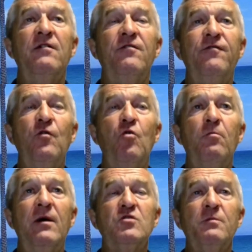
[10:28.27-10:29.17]
full
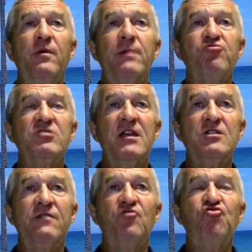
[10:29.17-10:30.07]
motorbike
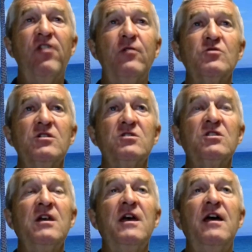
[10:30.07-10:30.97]
protective trousers.
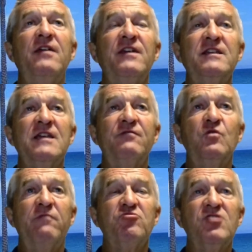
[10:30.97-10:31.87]
These have to
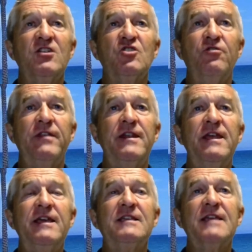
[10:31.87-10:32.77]
have protection on the
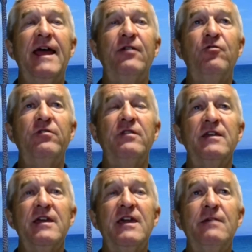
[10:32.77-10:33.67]
knees and on the
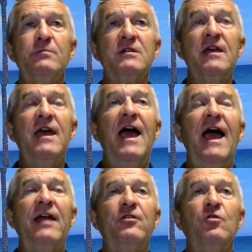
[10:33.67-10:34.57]
hips.
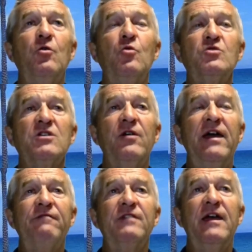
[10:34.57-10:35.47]
And you also
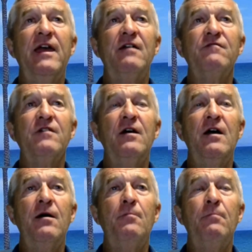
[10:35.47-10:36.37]
have to have
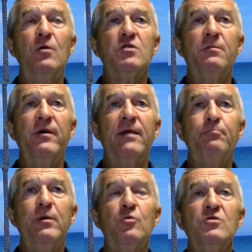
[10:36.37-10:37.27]
motorbike
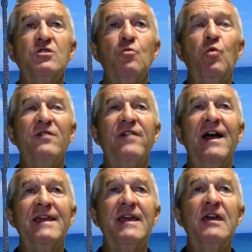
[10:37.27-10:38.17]
boots with
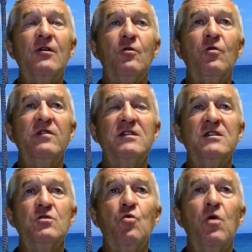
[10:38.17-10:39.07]
a heel. This is
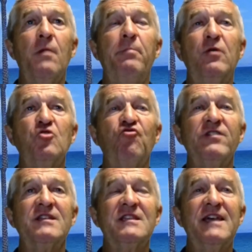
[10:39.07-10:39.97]
all compulsory
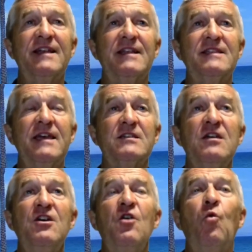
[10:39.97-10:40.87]
to take the test.
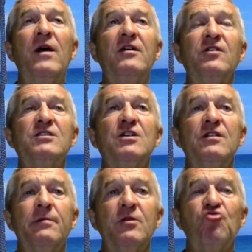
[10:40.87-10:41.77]
One guy turned
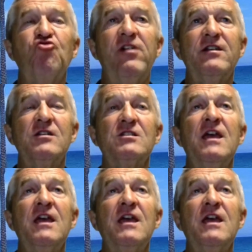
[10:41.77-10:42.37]
up in trainers,